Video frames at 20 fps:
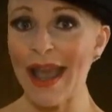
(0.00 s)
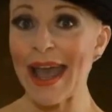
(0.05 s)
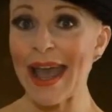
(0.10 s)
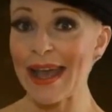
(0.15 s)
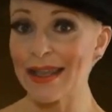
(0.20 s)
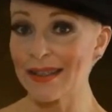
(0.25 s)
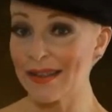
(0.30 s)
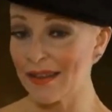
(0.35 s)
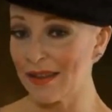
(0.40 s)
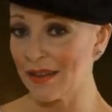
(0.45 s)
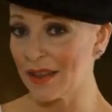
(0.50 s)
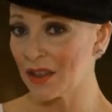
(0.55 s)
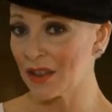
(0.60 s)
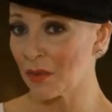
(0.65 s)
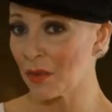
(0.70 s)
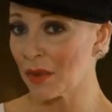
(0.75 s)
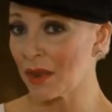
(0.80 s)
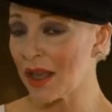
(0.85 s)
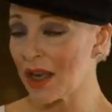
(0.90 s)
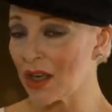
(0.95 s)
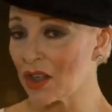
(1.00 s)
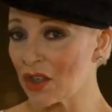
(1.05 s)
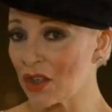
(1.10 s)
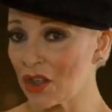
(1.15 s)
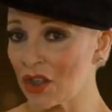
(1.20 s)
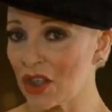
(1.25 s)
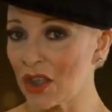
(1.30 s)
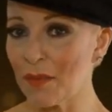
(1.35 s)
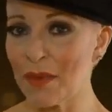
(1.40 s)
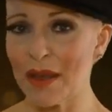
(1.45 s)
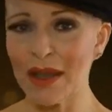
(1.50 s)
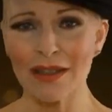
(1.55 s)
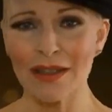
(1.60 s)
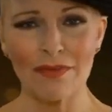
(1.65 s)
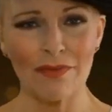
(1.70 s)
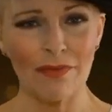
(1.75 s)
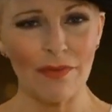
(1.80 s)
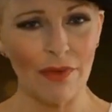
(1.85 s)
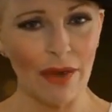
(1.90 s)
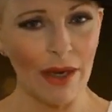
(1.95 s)
as this relationship
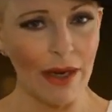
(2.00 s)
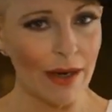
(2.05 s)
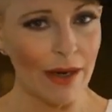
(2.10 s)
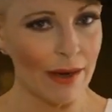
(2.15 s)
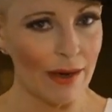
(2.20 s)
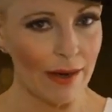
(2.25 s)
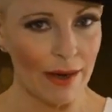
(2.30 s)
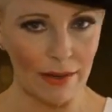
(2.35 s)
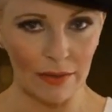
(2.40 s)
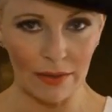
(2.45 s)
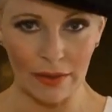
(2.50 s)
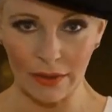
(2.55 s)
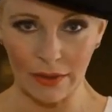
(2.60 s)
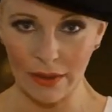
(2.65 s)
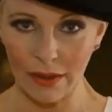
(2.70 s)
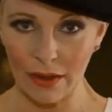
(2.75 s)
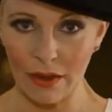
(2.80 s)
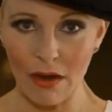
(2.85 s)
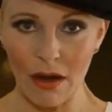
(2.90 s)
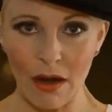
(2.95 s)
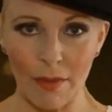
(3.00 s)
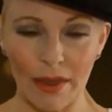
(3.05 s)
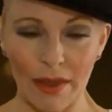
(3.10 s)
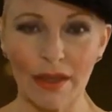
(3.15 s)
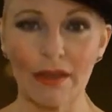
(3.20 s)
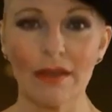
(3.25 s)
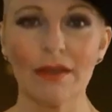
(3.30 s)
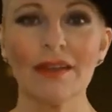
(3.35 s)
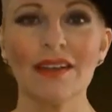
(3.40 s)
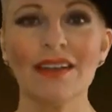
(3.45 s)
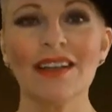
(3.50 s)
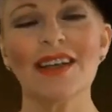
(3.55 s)
has very little in common.